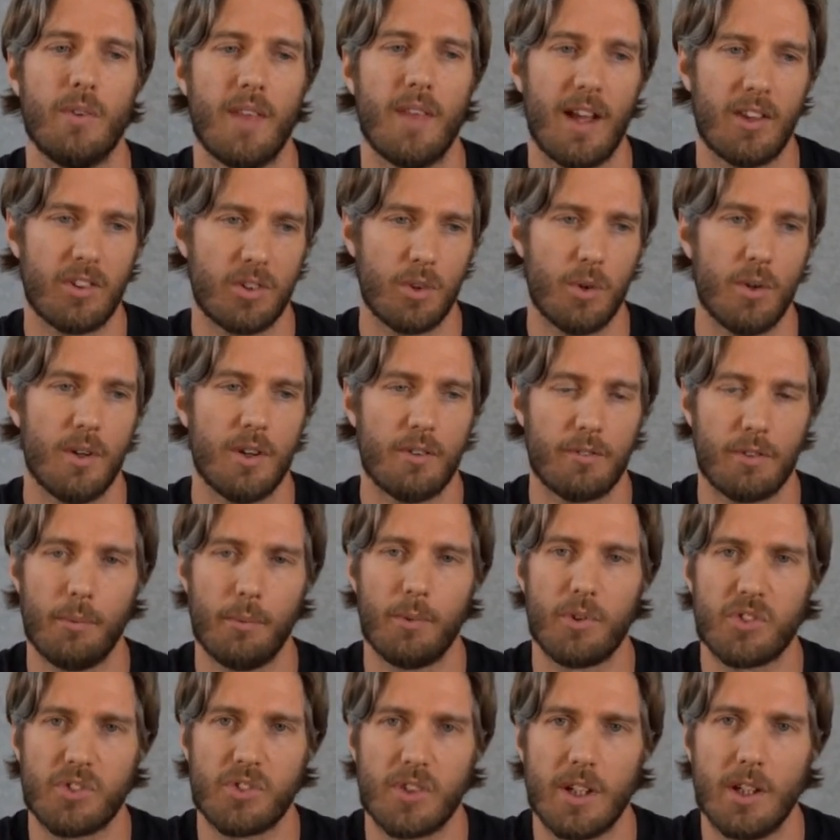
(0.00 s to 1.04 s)
that, doing it from
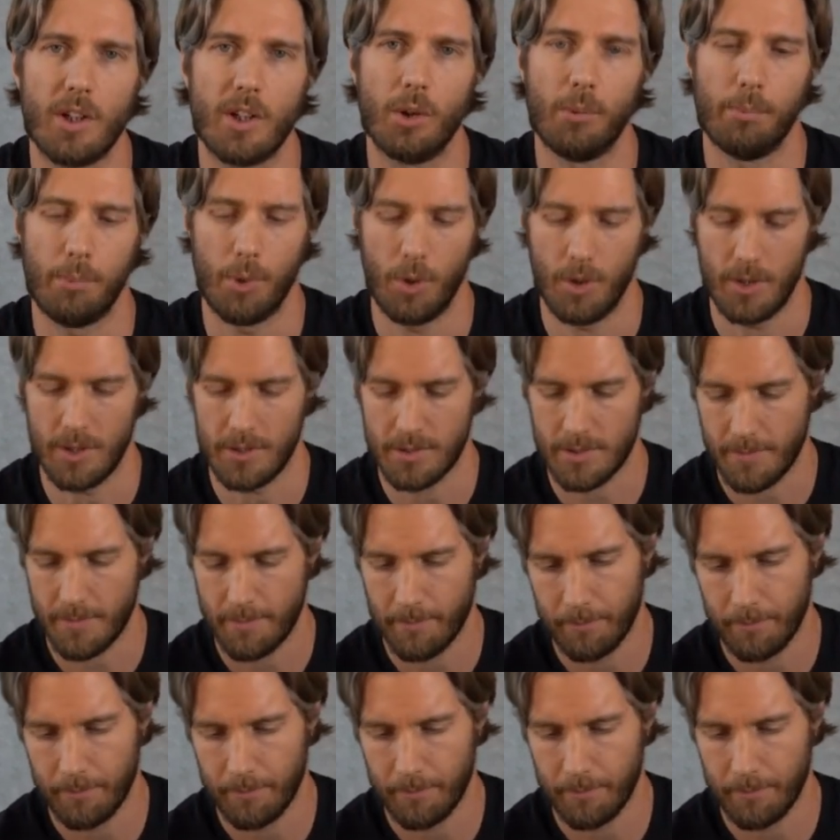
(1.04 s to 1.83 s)
a single point.